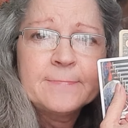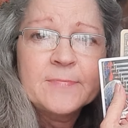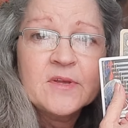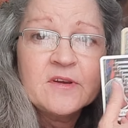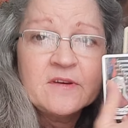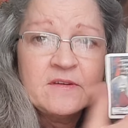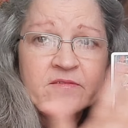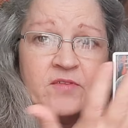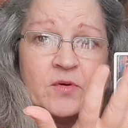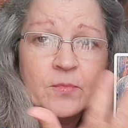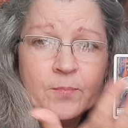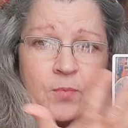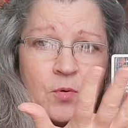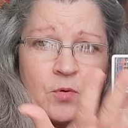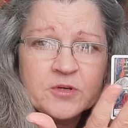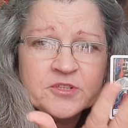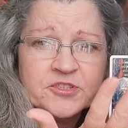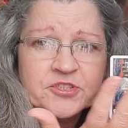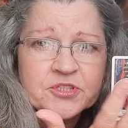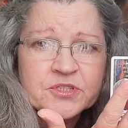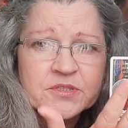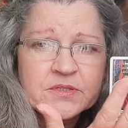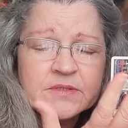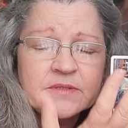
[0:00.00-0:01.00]
of
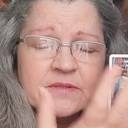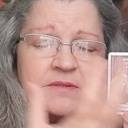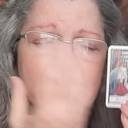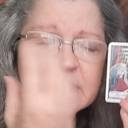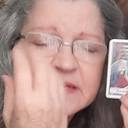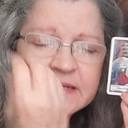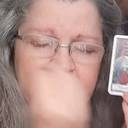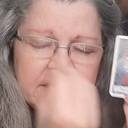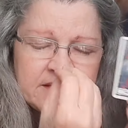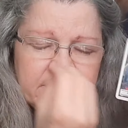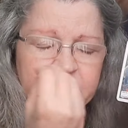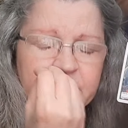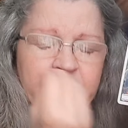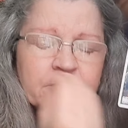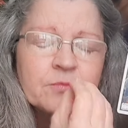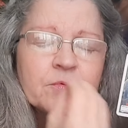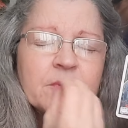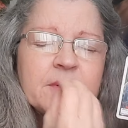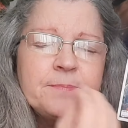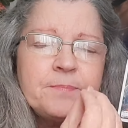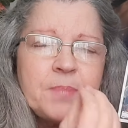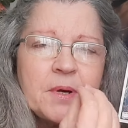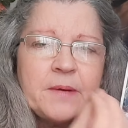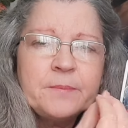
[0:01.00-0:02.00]
abortion in the
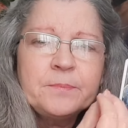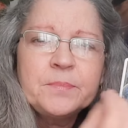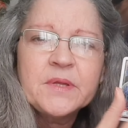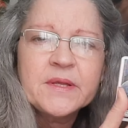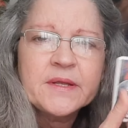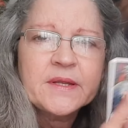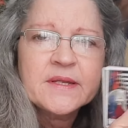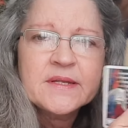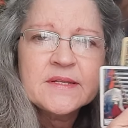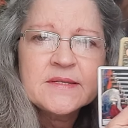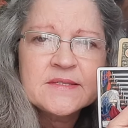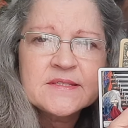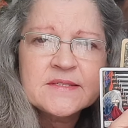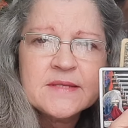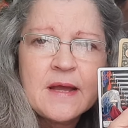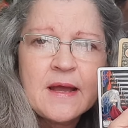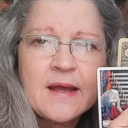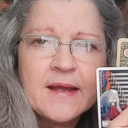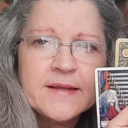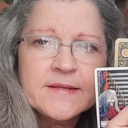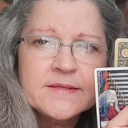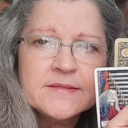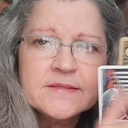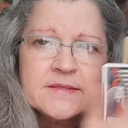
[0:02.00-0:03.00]
Republicans'
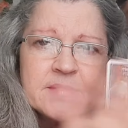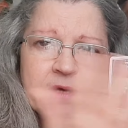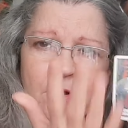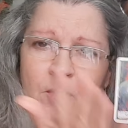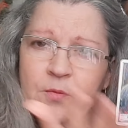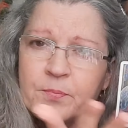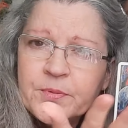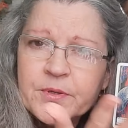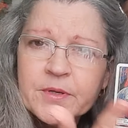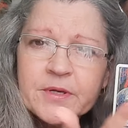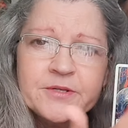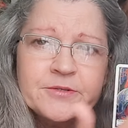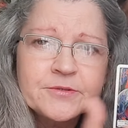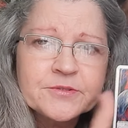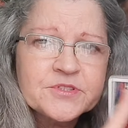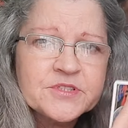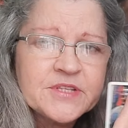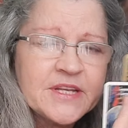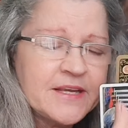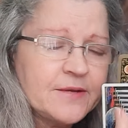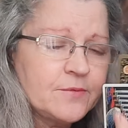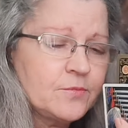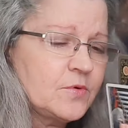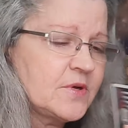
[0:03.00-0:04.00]
eyes. I hope you
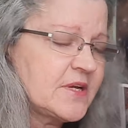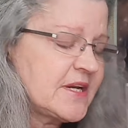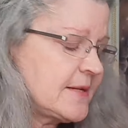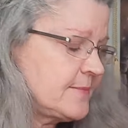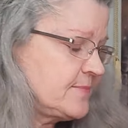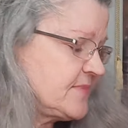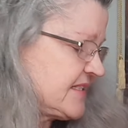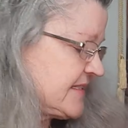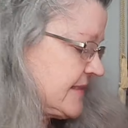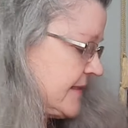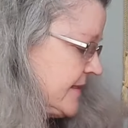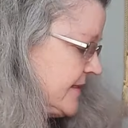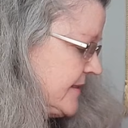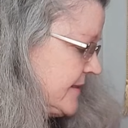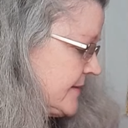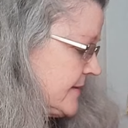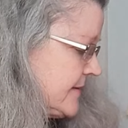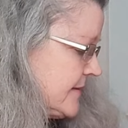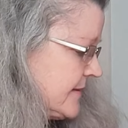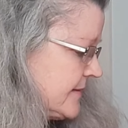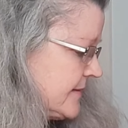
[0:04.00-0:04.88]
understand what I'm saying.